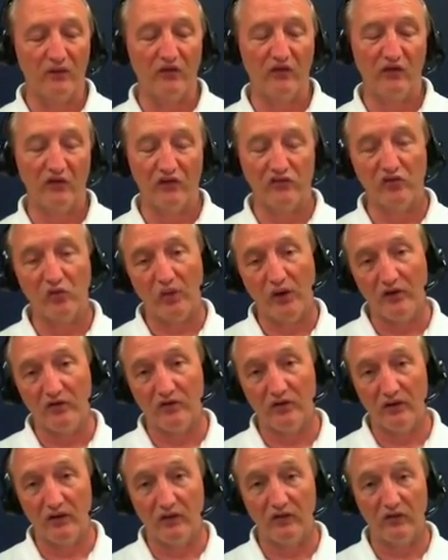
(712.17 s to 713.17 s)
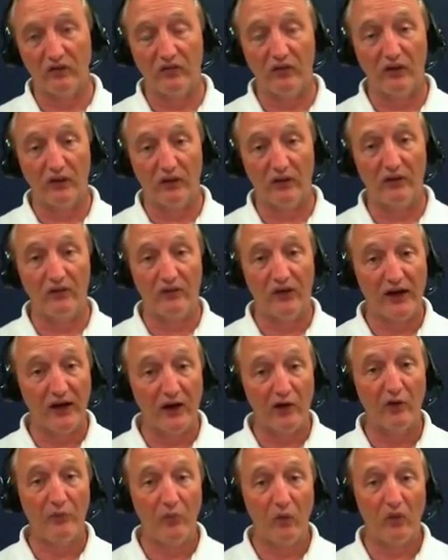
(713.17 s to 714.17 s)
situation is at the
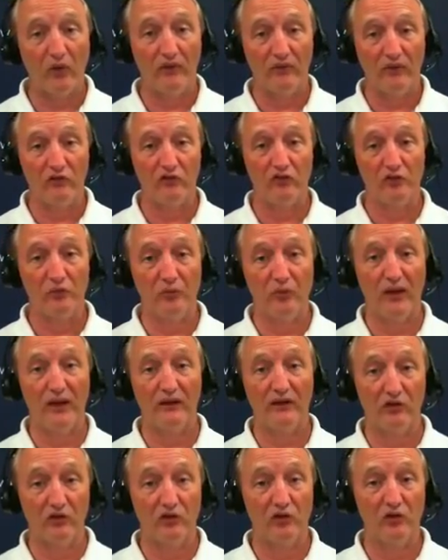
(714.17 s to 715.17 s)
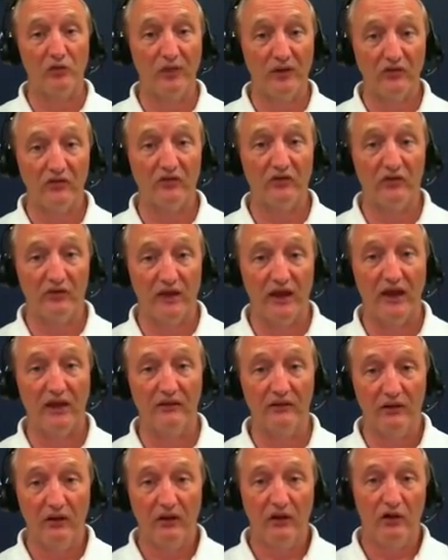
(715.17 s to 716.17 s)
airport that you plan to do business at,
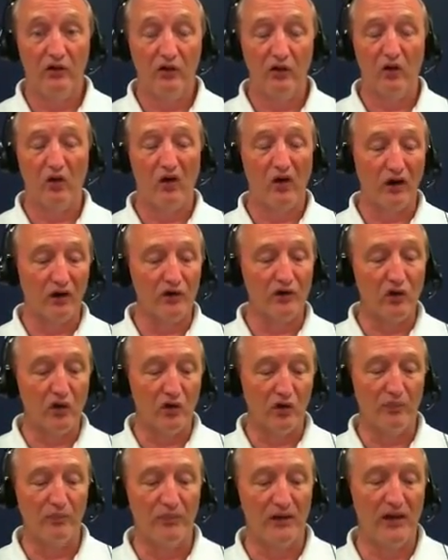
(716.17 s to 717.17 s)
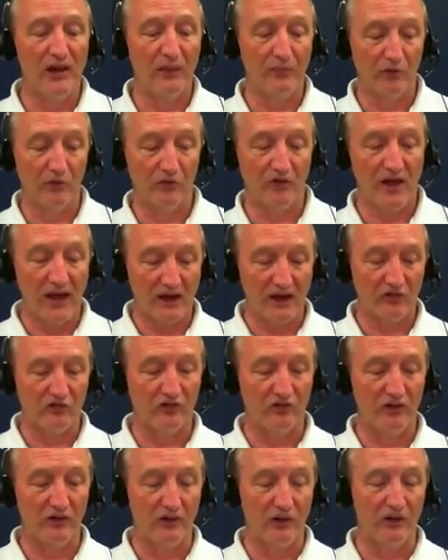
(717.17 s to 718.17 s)
and are you going to be able to
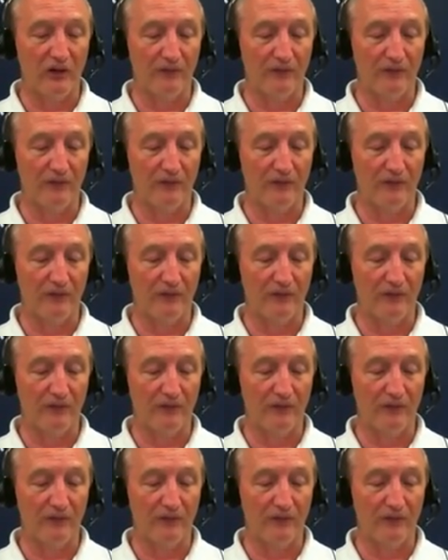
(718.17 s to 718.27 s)
actually